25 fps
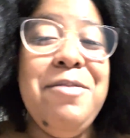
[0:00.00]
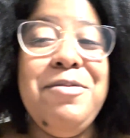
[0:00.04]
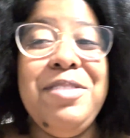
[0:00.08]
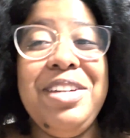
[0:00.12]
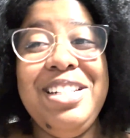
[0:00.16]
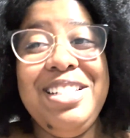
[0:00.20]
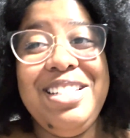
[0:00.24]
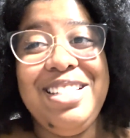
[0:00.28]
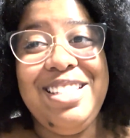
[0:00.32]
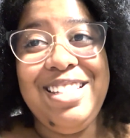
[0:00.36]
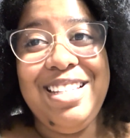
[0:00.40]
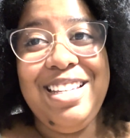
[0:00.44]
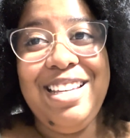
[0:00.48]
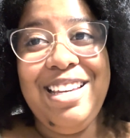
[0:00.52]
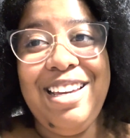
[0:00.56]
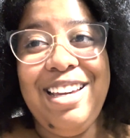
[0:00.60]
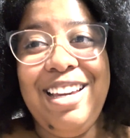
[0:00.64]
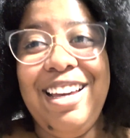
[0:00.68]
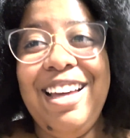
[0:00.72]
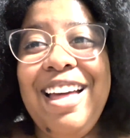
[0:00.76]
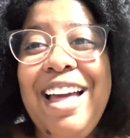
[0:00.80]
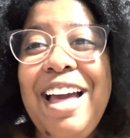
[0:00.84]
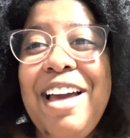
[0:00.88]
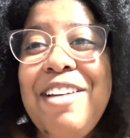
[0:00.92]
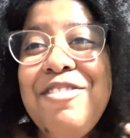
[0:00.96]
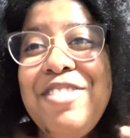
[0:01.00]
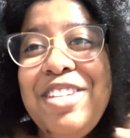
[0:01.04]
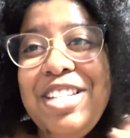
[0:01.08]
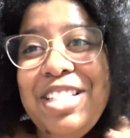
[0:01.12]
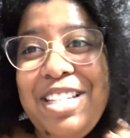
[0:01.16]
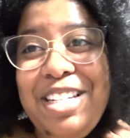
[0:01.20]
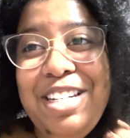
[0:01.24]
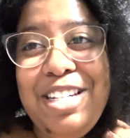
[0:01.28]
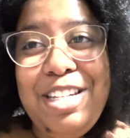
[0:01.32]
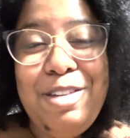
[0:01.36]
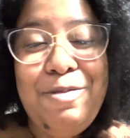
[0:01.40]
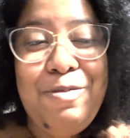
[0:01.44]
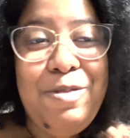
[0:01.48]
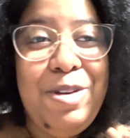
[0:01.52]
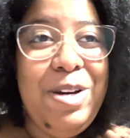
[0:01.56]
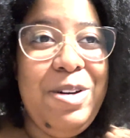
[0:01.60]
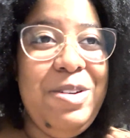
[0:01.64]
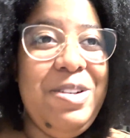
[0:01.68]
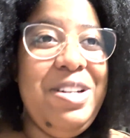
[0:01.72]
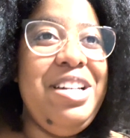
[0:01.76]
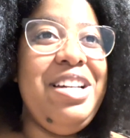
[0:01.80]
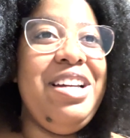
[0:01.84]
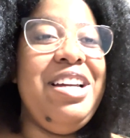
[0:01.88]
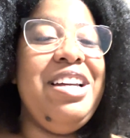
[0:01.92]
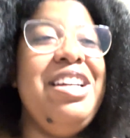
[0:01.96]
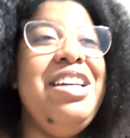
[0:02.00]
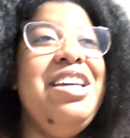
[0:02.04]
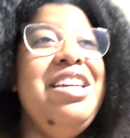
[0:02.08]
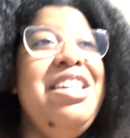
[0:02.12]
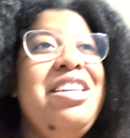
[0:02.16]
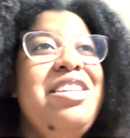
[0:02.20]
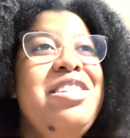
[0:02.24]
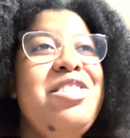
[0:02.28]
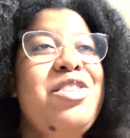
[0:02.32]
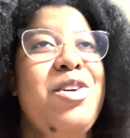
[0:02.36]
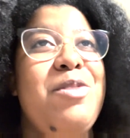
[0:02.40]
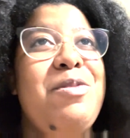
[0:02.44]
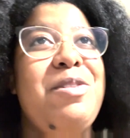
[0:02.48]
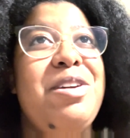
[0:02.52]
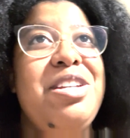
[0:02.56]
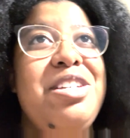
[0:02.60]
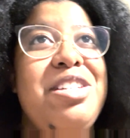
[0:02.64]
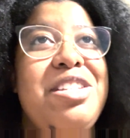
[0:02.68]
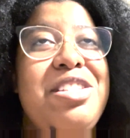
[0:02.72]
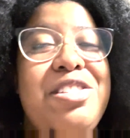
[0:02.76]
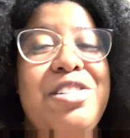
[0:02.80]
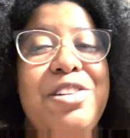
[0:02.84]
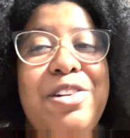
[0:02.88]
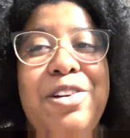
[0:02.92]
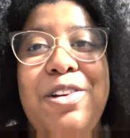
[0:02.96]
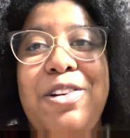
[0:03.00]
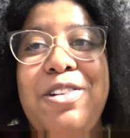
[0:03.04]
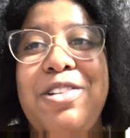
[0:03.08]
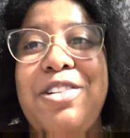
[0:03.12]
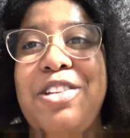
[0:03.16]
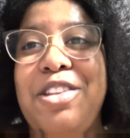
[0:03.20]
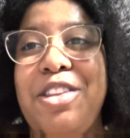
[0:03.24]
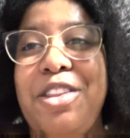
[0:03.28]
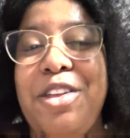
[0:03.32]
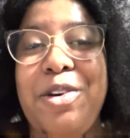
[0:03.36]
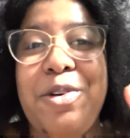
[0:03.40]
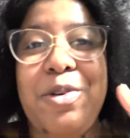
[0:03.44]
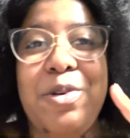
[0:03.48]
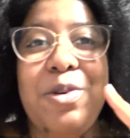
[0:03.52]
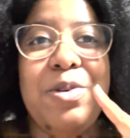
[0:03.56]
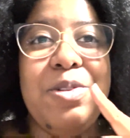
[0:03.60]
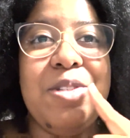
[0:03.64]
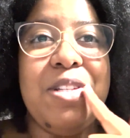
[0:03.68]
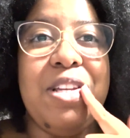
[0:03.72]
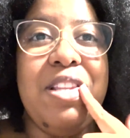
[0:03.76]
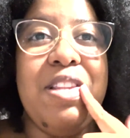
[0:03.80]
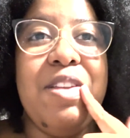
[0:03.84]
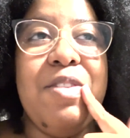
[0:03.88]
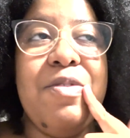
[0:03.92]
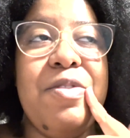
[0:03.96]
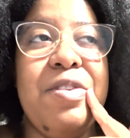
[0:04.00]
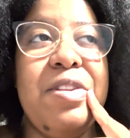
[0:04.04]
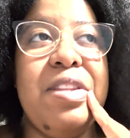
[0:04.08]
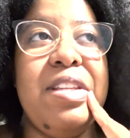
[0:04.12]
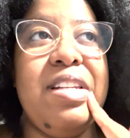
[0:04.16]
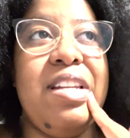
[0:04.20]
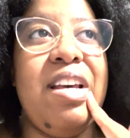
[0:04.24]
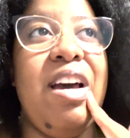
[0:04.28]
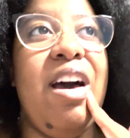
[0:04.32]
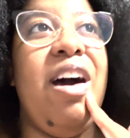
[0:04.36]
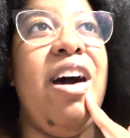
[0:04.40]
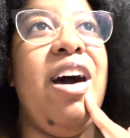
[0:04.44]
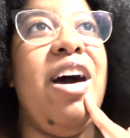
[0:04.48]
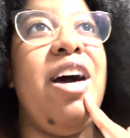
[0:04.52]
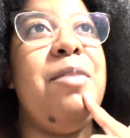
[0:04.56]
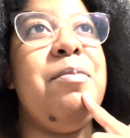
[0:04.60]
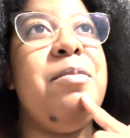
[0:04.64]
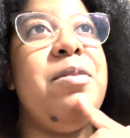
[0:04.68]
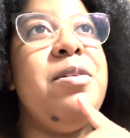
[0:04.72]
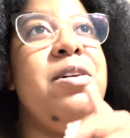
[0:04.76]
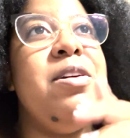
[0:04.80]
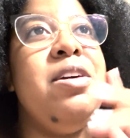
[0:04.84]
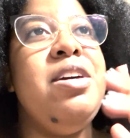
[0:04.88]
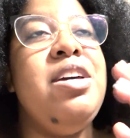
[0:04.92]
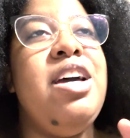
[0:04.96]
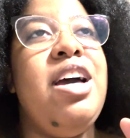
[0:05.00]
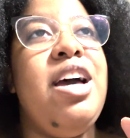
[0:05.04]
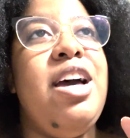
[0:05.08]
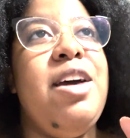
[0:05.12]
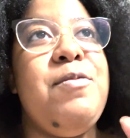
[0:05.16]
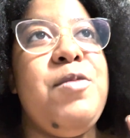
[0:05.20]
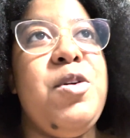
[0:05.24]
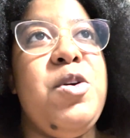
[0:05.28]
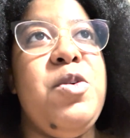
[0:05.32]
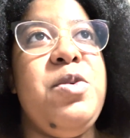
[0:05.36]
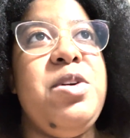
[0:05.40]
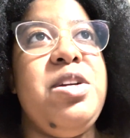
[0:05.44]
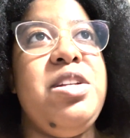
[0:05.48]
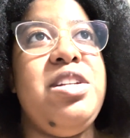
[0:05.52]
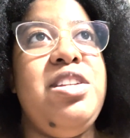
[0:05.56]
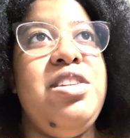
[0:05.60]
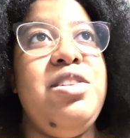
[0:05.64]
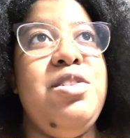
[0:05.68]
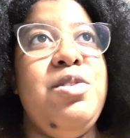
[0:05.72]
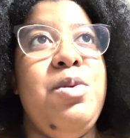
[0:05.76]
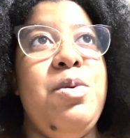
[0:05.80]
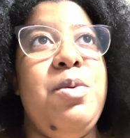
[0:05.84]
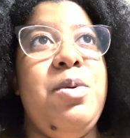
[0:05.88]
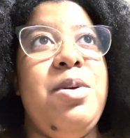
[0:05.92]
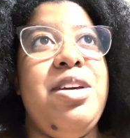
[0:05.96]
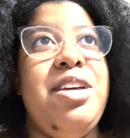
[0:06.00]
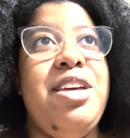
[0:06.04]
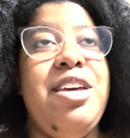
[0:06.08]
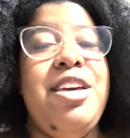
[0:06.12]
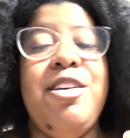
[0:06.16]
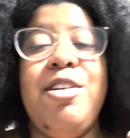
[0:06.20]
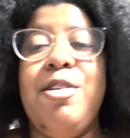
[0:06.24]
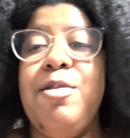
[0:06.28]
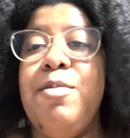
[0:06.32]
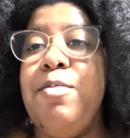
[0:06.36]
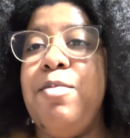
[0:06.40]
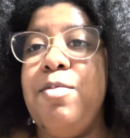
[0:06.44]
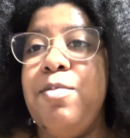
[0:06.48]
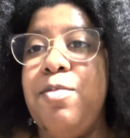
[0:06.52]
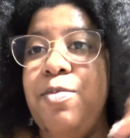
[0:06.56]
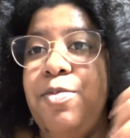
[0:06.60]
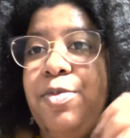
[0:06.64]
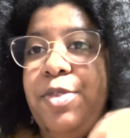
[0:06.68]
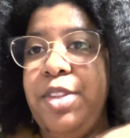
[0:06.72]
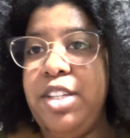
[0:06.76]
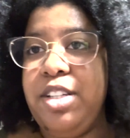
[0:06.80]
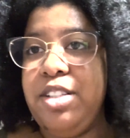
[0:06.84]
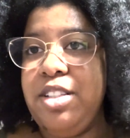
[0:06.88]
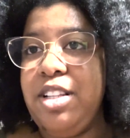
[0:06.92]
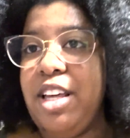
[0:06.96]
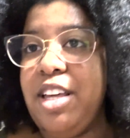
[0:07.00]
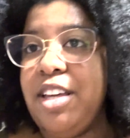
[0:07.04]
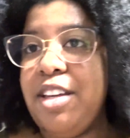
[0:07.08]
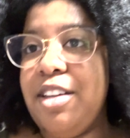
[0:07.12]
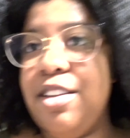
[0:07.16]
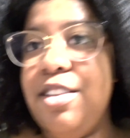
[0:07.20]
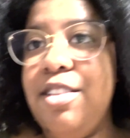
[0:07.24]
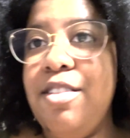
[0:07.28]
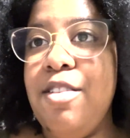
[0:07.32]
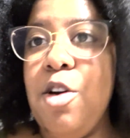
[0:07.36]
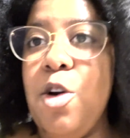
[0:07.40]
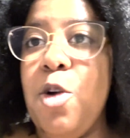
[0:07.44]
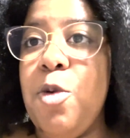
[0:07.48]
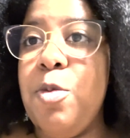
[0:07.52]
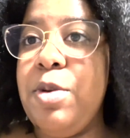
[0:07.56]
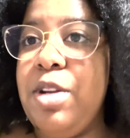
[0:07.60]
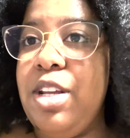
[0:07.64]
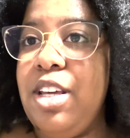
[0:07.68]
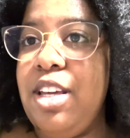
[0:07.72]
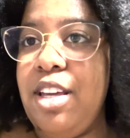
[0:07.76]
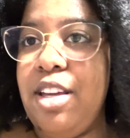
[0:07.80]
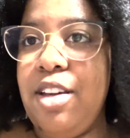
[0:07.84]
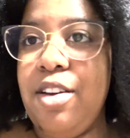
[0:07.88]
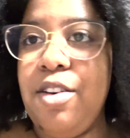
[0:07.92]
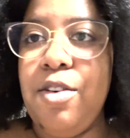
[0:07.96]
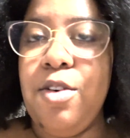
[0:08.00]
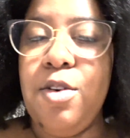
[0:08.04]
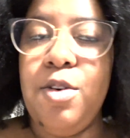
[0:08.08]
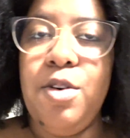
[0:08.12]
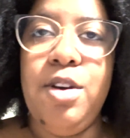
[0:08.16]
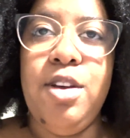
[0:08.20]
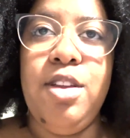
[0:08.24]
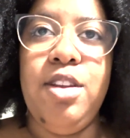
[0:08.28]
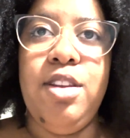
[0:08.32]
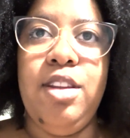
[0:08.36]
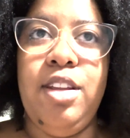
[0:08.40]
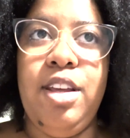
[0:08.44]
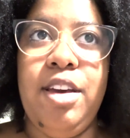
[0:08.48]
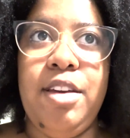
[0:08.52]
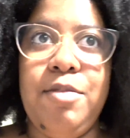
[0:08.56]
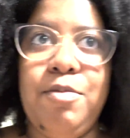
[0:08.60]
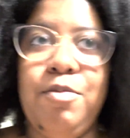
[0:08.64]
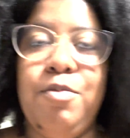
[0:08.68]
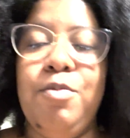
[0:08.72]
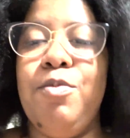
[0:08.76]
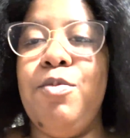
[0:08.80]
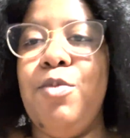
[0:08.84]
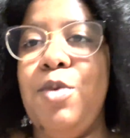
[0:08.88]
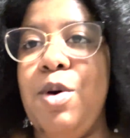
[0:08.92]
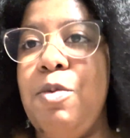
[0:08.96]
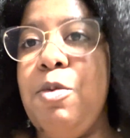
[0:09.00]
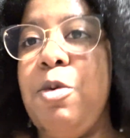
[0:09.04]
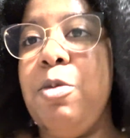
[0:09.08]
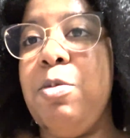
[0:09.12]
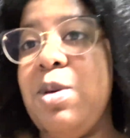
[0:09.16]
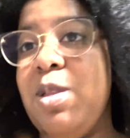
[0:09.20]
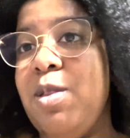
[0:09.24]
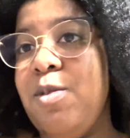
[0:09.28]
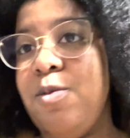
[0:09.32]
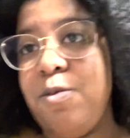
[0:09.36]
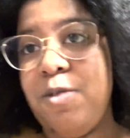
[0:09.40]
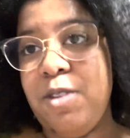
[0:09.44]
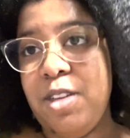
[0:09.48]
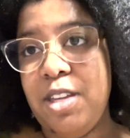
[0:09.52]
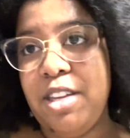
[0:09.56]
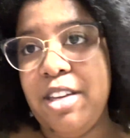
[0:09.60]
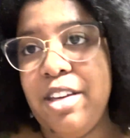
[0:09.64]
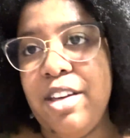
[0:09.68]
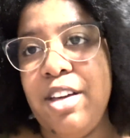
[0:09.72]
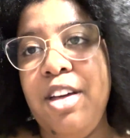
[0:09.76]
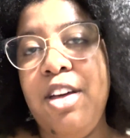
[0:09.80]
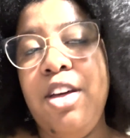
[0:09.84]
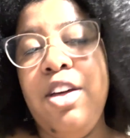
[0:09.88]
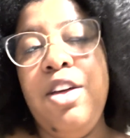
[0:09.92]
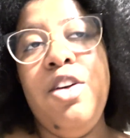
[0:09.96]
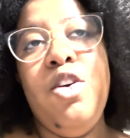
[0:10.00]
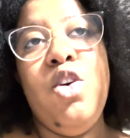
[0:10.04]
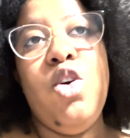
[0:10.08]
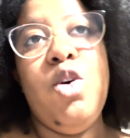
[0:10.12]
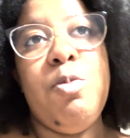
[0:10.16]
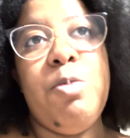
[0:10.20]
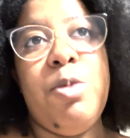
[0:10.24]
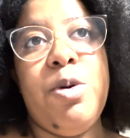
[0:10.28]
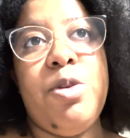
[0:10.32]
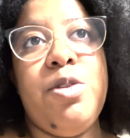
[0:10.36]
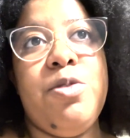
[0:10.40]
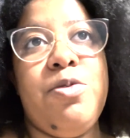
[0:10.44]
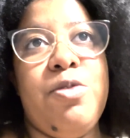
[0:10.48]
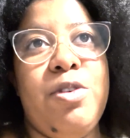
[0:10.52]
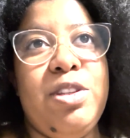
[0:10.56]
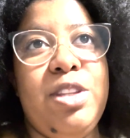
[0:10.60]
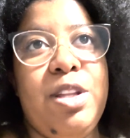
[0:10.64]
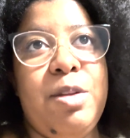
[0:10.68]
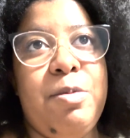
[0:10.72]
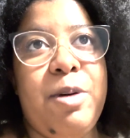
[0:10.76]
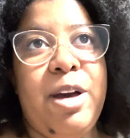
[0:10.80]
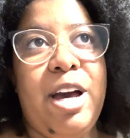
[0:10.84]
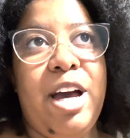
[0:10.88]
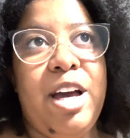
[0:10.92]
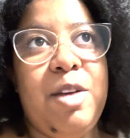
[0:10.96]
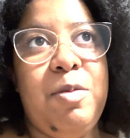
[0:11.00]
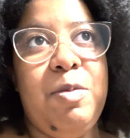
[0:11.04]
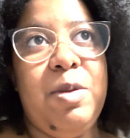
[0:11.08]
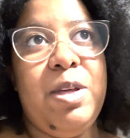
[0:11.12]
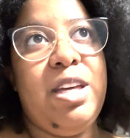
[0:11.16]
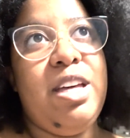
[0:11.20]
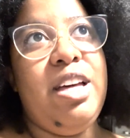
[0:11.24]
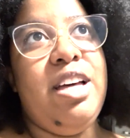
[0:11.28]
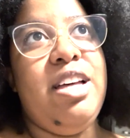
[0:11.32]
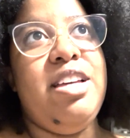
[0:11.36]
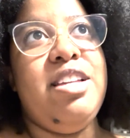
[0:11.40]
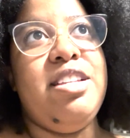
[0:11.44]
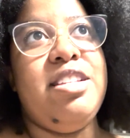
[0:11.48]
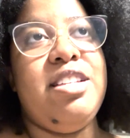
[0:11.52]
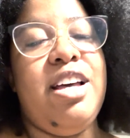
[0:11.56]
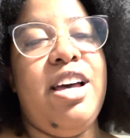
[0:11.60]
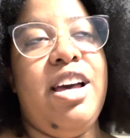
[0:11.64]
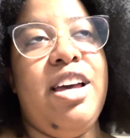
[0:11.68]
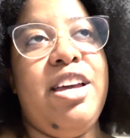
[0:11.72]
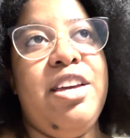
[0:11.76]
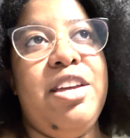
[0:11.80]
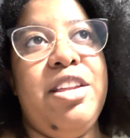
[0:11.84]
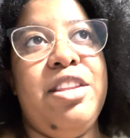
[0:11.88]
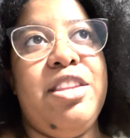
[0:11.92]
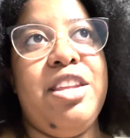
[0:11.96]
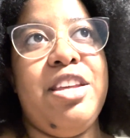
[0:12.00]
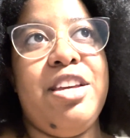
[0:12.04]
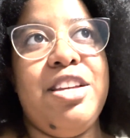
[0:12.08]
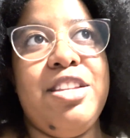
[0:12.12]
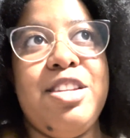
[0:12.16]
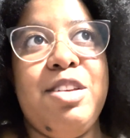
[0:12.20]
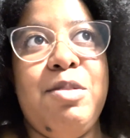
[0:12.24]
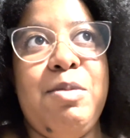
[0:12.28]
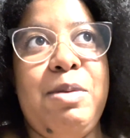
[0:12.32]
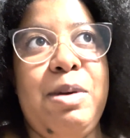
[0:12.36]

gonna see. I'm just gonna keep going. So I'm gonna serge those, and then for the top, I'm going to hem the like opening on like what will be the V on both the front and the back, because I think it's gonna be